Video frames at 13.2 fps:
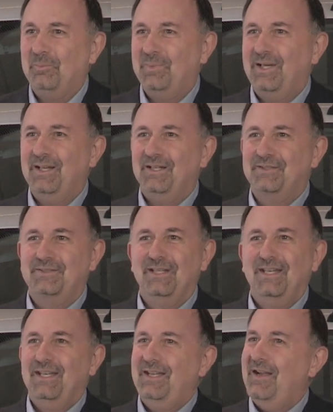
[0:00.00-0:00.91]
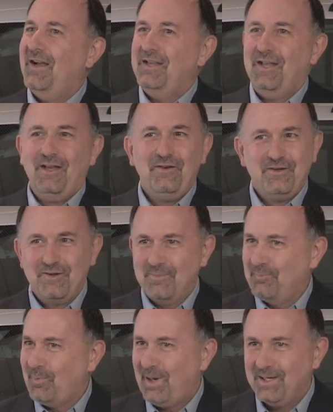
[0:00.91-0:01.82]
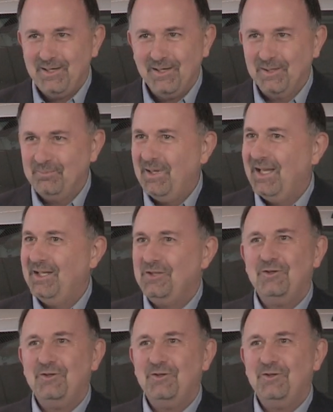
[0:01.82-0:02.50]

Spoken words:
because I know you're a bright young man.